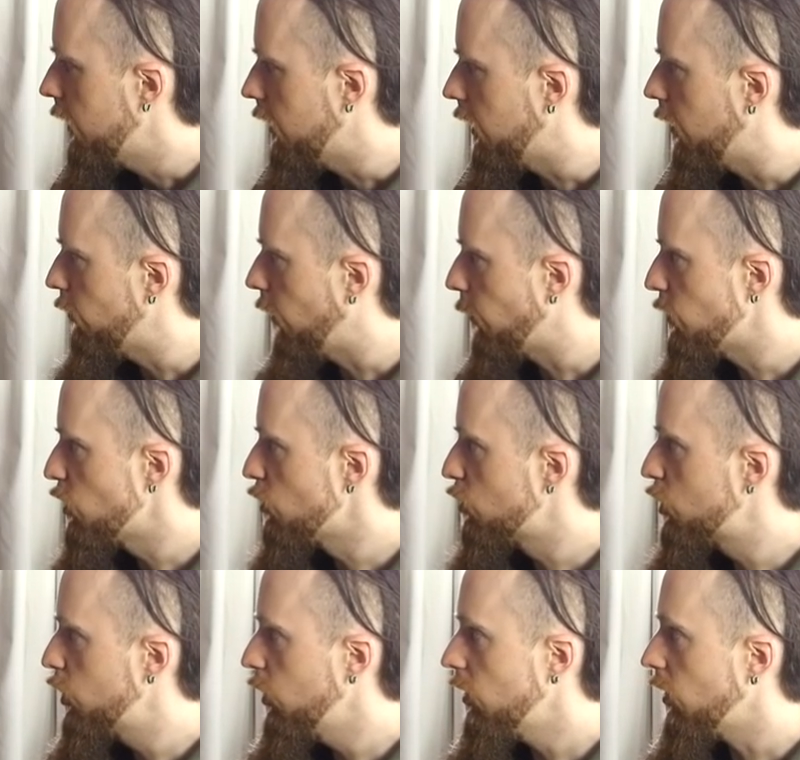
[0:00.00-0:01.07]
I mean, you
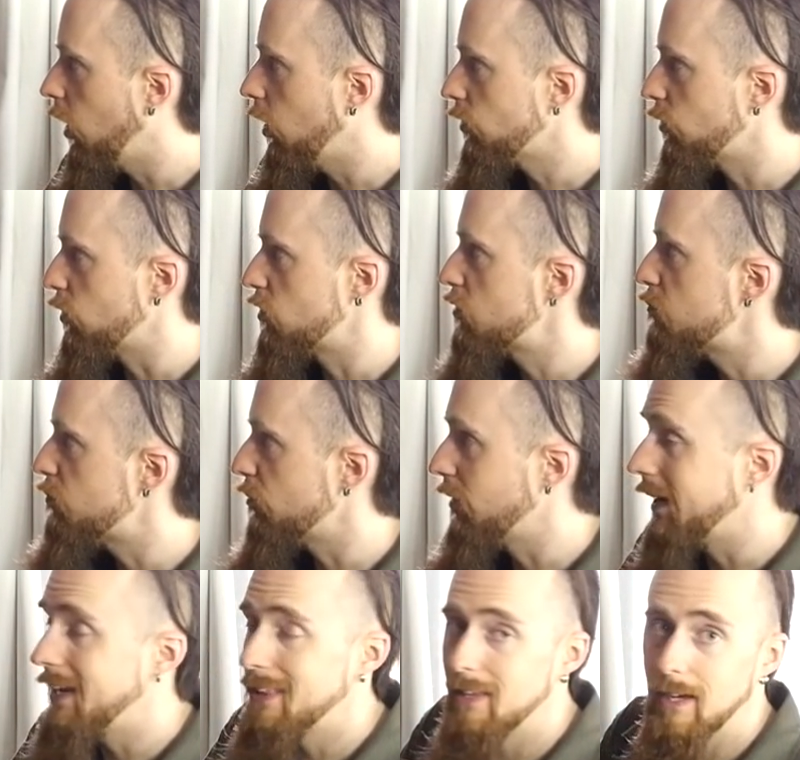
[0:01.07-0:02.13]
could also
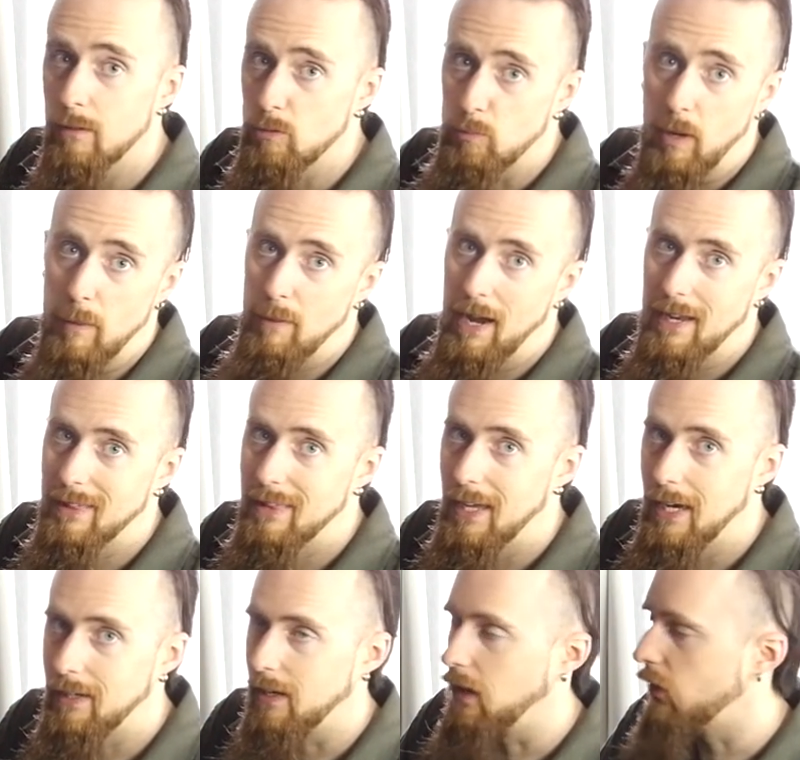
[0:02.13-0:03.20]
spray paint
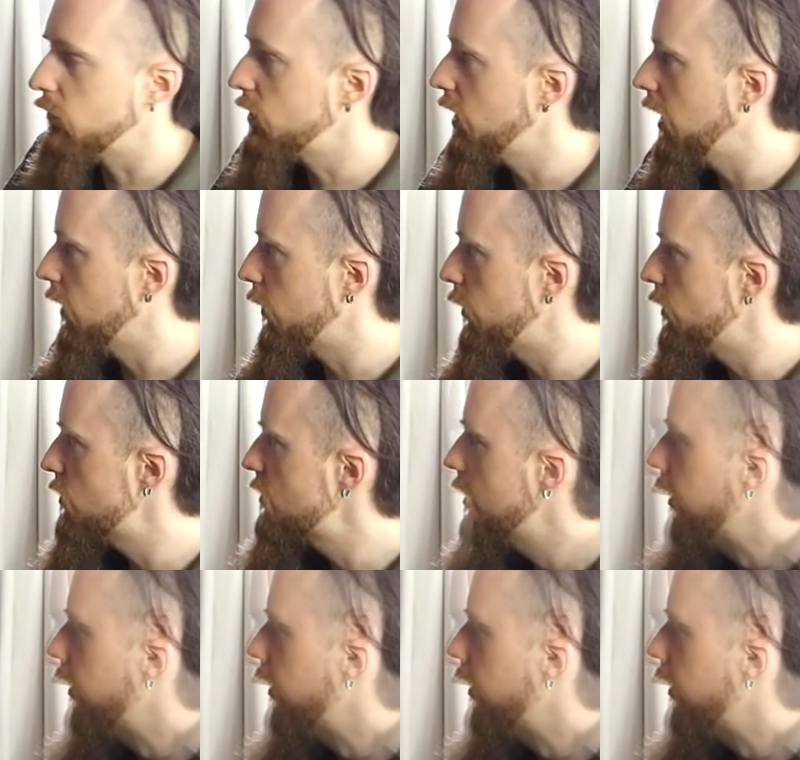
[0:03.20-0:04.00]
that in other colors.